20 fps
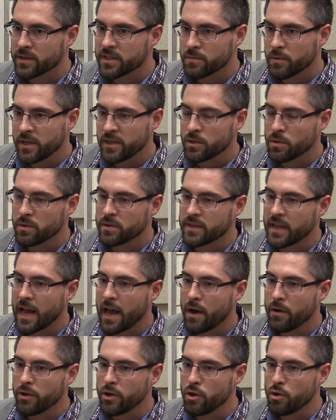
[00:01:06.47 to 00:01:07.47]
explain to us
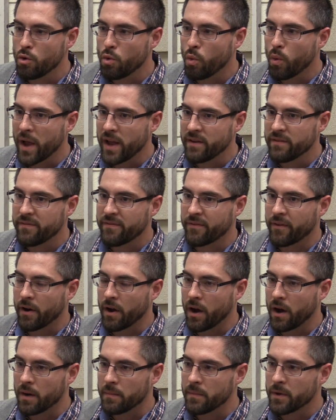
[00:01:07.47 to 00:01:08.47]
how you went
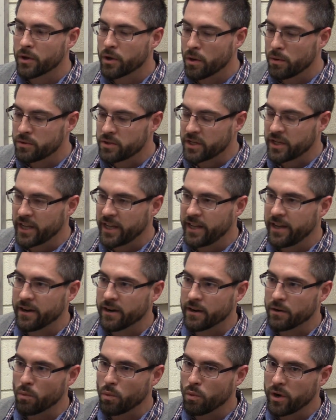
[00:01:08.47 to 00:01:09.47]
from coaching
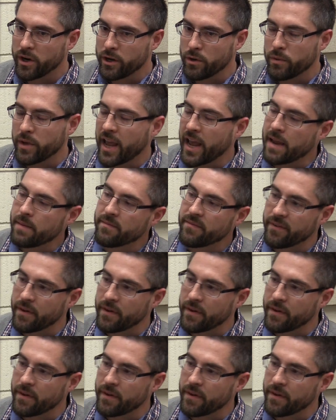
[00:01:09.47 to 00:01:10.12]
here and where you came